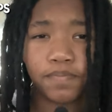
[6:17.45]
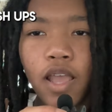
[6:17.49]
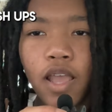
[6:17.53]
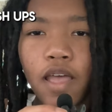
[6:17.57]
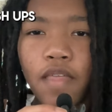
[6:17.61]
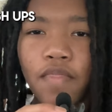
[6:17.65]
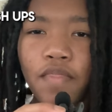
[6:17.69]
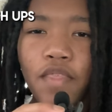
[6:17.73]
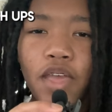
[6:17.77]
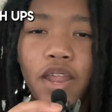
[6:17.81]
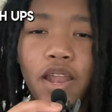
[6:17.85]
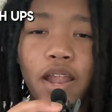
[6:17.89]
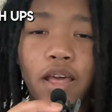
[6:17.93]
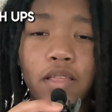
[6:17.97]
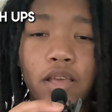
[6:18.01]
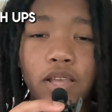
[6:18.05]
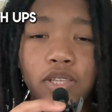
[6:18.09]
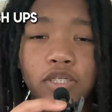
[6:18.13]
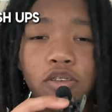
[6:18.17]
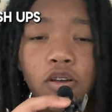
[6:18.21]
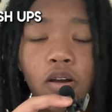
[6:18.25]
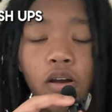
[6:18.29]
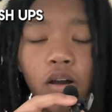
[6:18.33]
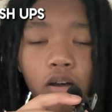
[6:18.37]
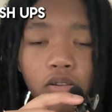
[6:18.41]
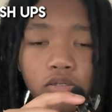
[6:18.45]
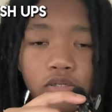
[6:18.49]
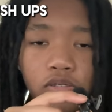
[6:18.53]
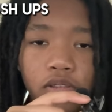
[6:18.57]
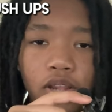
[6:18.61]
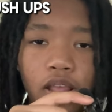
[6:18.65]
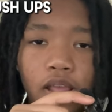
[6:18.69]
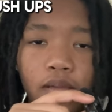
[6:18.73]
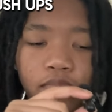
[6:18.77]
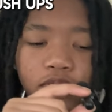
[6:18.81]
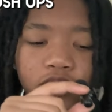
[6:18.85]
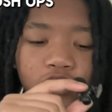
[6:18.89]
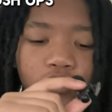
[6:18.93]
And then I like to
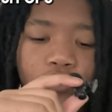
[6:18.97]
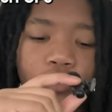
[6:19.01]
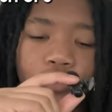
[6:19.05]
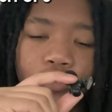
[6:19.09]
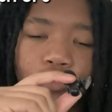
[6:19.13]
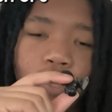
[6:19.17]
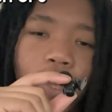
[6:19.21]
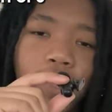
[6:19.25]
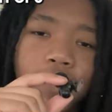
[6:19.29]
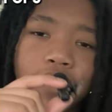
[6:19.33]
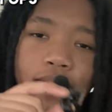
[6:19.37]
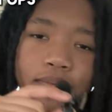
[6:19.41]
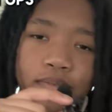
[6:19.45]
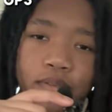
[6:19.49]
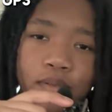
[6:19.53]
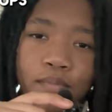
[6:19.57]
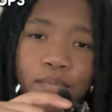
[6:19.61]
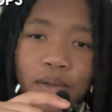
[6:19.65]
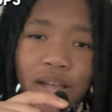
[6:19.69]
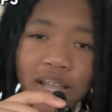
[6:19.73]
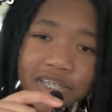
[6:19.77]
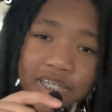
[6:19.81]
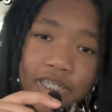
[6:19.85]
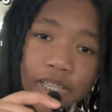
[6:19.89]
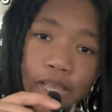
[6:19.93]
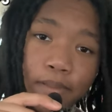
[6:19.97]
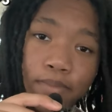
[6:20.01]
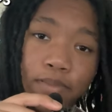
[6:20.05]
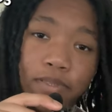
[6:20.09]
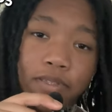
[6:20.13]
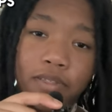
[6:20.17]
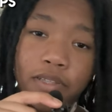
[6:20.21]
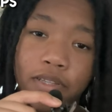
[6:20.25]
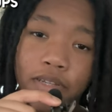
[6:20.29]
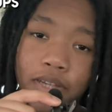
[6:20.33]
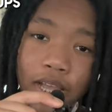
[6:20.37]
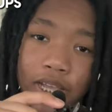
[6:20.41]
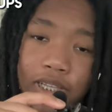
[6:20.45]
alternate between triceps and biceps, so
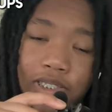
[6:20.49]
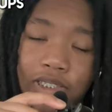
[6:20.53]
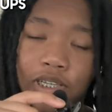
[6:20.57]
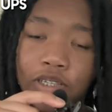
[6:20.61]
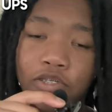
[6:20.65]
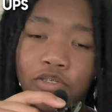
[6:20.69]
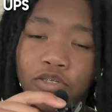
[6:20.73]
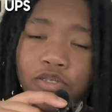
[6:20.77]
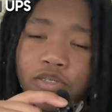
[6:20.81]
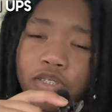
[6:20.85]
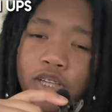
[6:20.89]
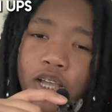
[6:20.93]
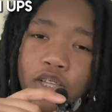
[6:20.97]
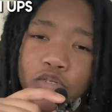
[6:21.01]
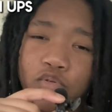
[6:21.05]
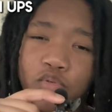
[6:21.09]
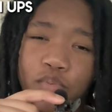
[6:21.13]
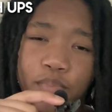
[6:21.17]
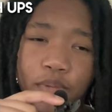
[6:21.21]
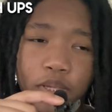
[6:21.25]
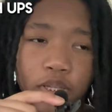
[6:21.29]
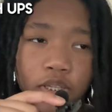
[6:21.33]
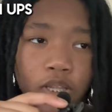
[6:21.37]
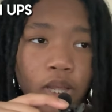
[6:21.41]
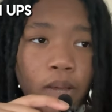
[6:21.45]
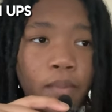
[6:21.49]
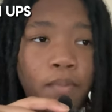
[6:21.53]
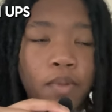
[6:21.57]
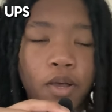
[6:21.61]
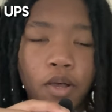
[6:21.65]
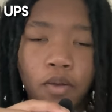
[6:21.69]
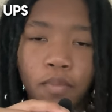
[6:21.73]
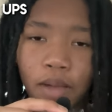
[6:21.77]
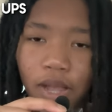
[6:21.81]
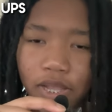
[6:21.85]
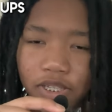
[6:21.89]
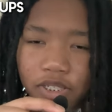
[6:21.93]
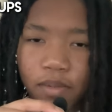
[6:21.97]
the next exercise would be dumbbell
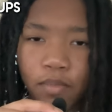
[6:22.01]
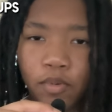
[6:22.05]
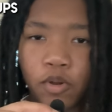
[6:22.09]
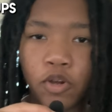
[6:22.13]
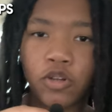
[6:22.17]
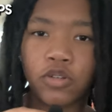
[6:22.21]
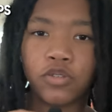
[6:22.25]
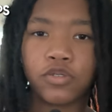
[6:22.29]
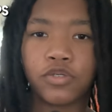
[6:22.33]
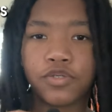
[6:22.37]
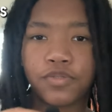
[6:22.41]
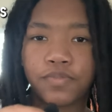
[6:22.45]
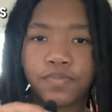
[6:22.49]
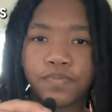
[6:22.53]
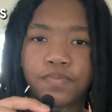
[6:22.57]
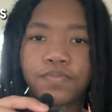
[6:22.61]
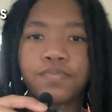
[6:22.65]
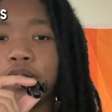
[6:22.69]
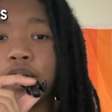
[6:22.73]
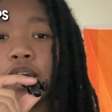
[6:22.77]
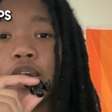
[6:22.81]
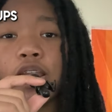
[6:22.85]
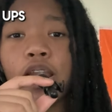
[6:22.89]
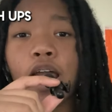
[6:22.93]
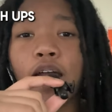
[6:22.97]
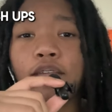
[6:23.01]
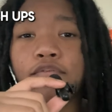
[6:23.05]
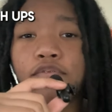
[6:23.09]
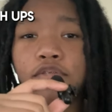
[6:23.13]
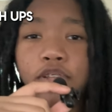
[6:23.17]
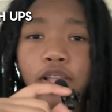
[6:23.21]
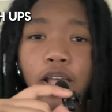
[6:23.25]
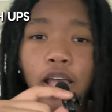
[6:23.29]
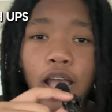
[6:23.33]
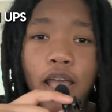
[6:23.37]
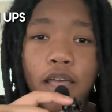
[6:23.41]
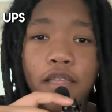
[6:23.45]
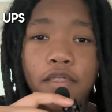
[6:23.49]
bicep curls. Then after
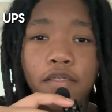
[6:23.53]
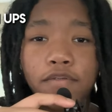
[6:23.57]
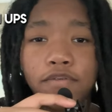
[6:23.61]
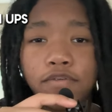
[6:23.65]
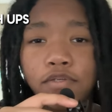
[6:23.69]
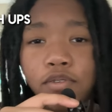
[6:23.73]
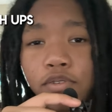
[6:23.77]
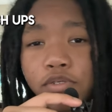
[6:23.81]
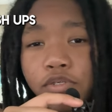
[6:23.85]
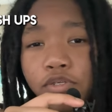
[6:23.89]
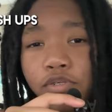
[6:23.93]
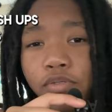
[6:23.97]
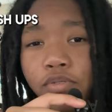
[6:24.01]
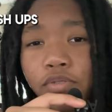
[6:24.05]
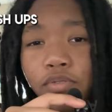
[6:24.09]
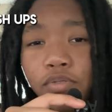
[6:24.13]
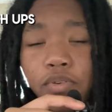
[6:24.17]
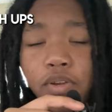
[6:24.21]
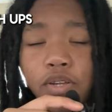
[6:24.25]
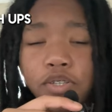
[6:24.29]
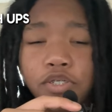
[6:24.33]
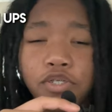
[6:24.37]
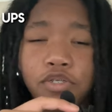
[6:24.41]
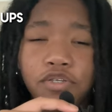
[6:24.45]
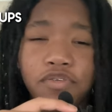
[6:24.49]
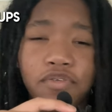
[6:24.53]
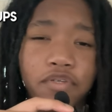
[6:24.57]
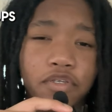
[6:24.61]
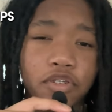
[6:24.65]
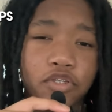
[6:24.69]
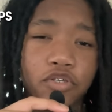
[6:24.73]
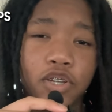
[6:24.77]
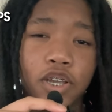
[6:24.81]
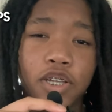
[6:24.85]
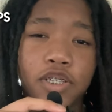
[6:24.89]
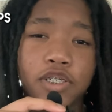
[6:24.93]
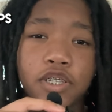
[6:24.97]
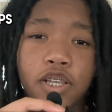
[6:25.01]
that, the floor skull crushers for the
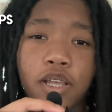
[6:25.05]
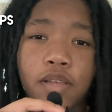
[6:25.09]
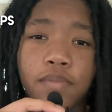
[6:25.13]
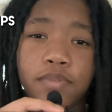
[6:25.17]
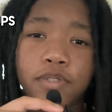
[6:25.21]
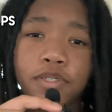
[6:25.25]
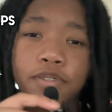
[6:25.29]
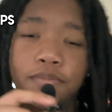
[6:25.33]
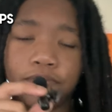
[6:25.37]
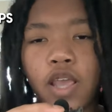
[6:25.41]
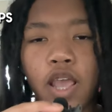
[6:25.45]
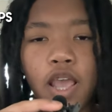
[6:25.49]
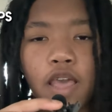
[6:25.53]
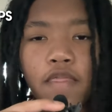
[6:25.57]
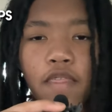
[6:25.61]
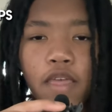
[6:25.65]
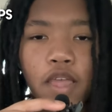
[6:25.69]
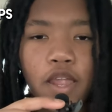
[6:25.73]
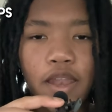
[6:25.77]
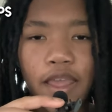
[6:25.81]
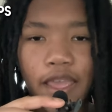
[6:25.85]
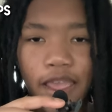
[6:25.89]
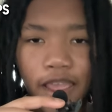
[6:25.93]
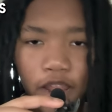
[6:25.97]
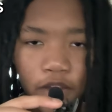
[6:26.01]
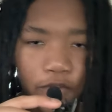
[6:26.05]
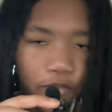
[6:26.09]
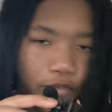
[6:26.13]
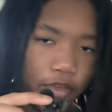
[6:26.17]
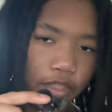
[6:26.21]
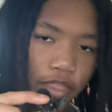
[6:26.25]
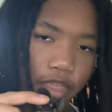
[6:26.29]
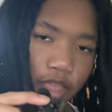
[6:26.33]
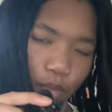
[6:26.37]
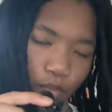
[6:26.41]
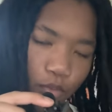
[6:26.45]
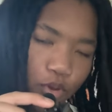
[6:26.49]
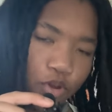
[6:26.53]
triceps, and then end
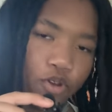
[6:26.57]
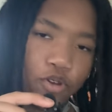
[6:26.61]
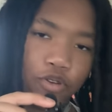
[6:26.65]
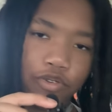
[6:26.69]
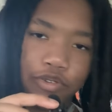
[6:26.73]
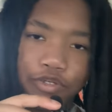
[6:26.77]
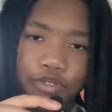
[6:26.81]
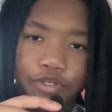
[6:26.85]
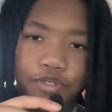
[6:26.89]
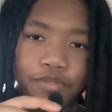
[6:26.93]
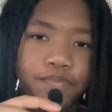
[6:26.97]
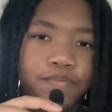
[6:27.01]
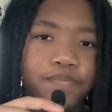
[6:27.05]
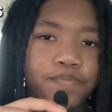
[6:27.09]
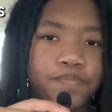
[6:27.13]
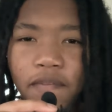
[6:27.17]
with hammer curls.